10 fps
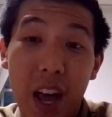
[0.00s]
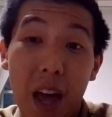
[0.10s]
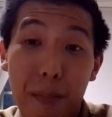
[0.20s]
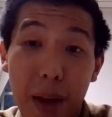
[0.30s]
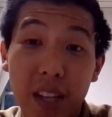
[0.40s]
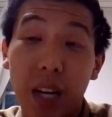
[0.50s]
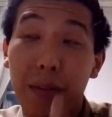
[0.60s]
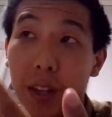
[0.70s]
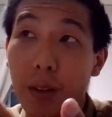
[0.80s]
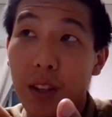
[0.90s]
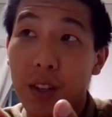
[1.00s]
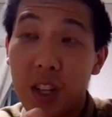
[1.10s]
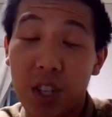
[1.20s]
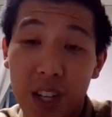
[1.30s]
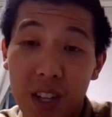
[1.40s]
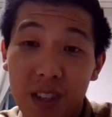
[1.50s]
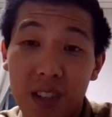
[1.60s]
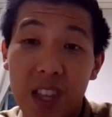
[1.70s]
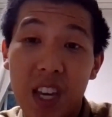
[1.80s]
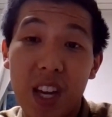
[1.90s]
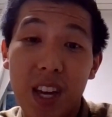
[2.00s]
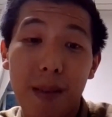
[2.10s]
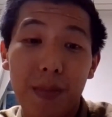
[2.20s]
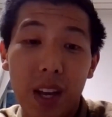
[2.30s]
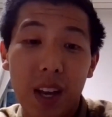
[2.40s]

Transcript: And based off of those auditions, the